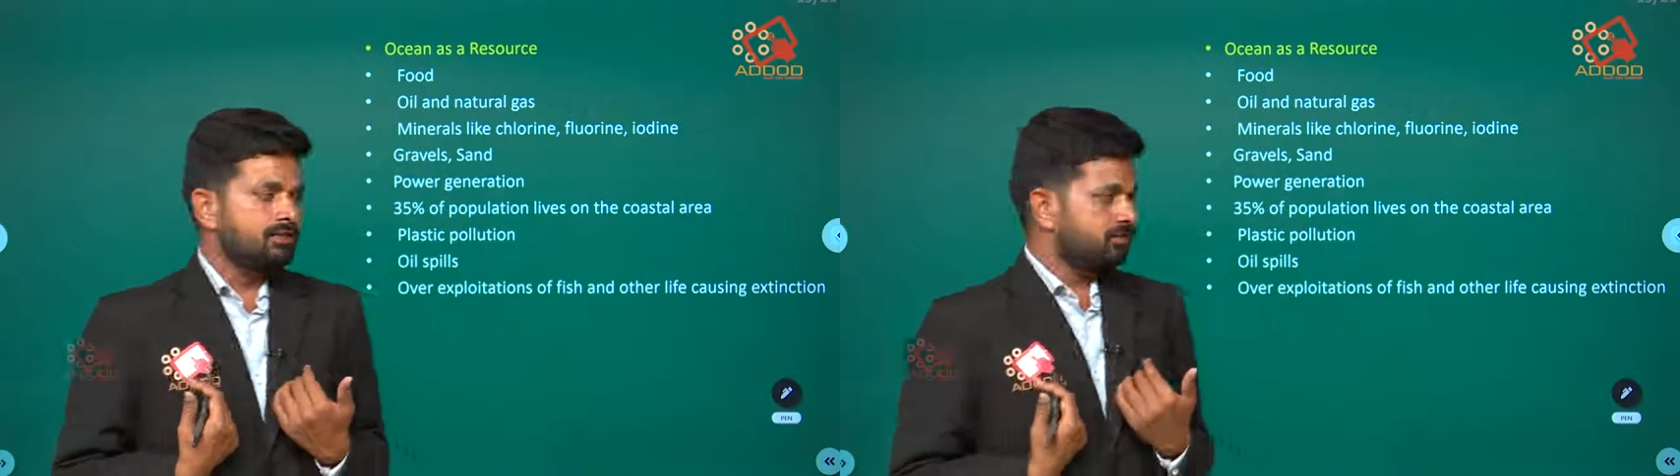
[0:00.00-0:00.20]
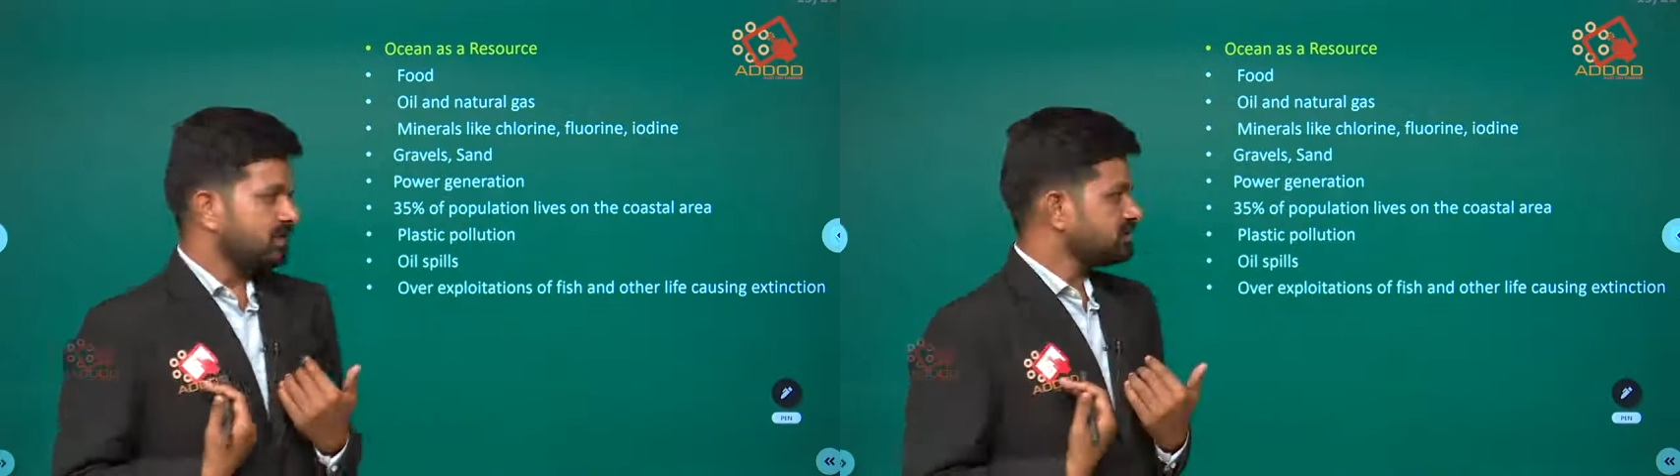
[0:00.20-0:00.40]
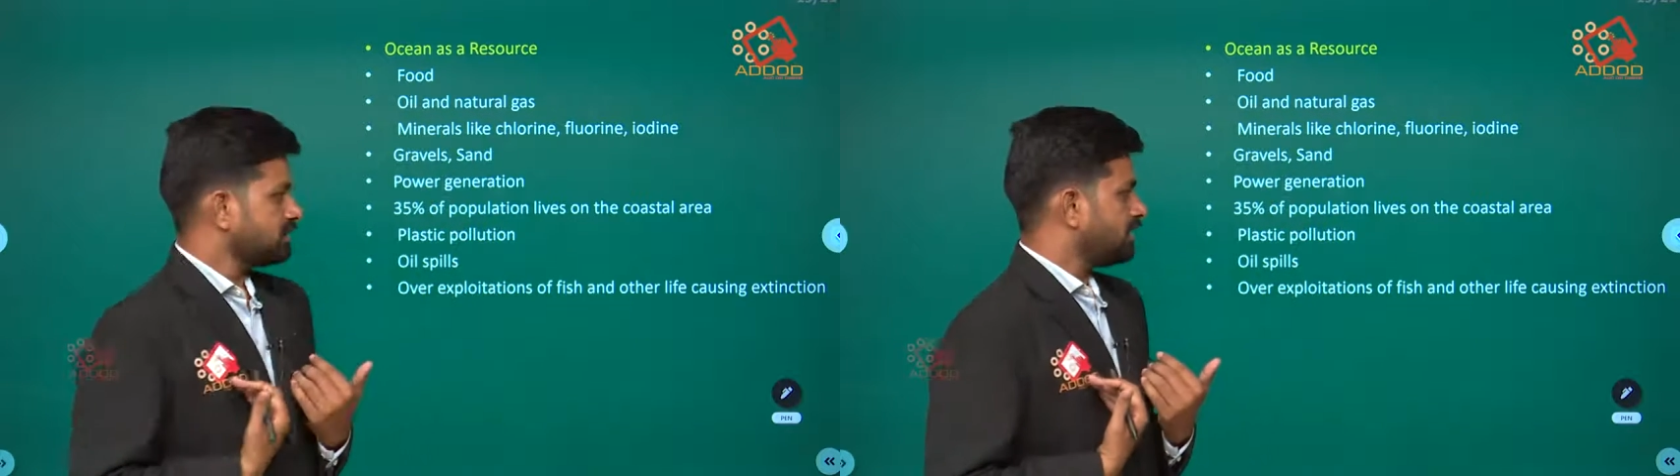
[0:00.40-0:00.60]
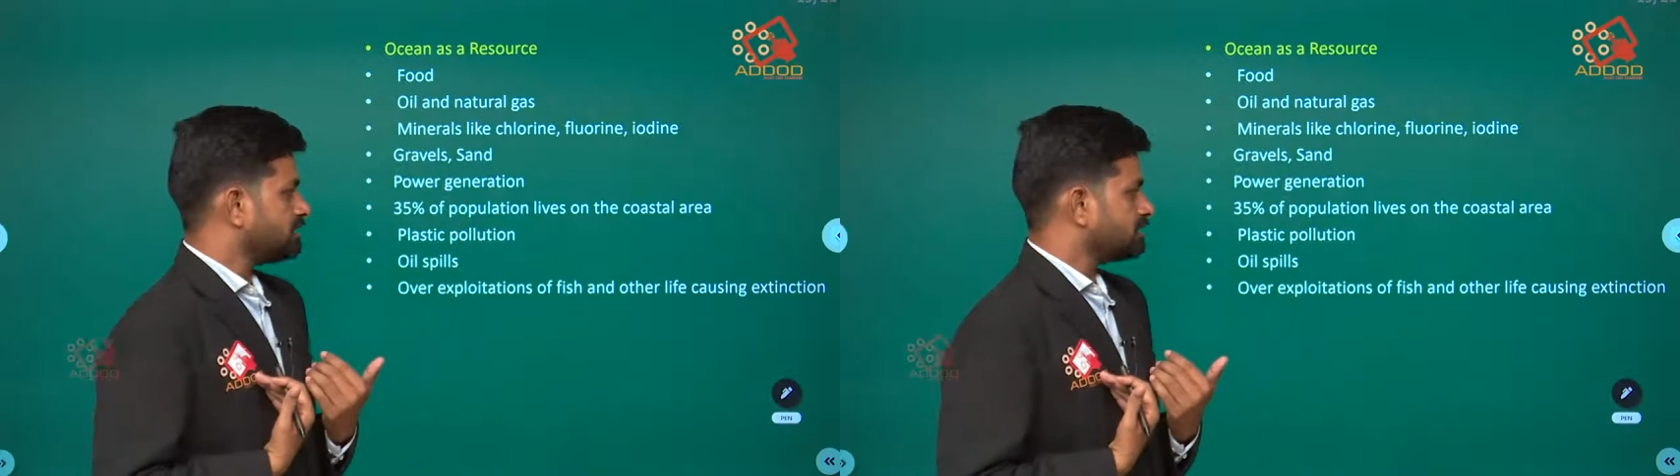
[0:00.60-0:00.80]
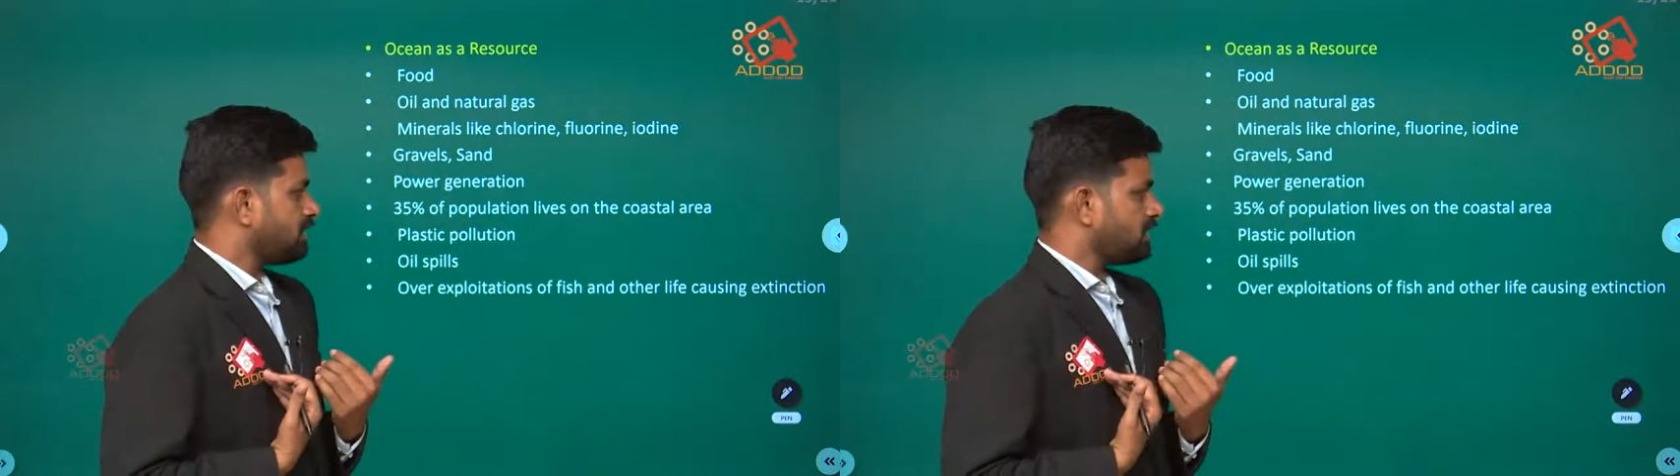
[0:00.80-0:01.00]
This
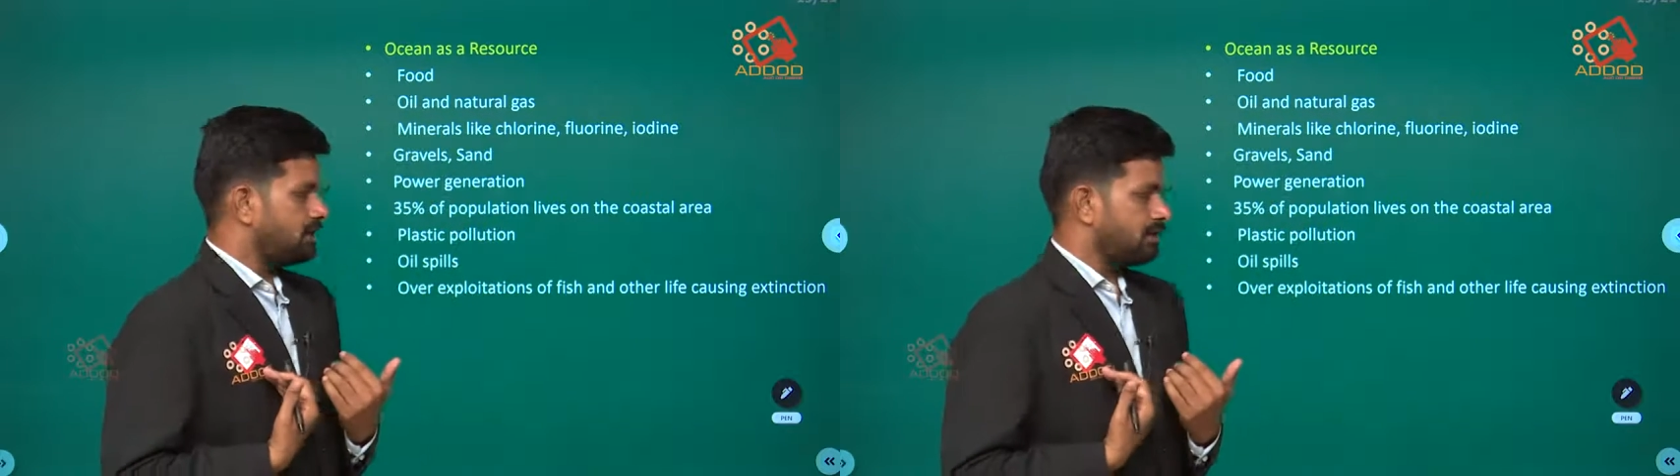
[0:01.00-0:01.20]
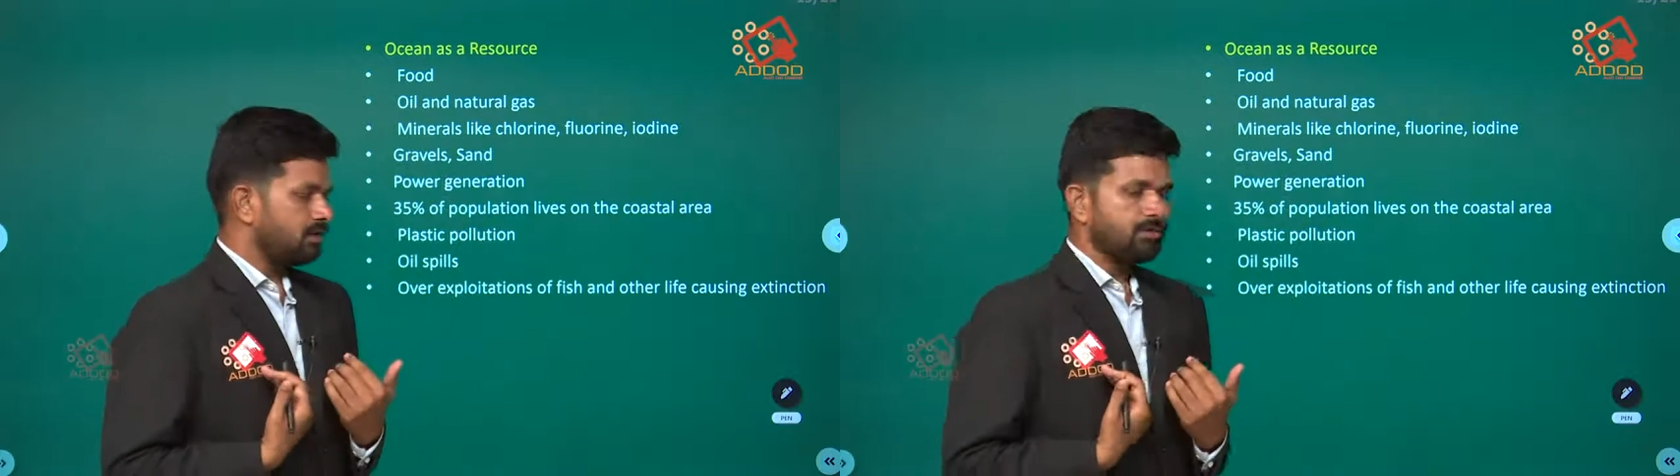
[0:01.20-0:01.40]
is called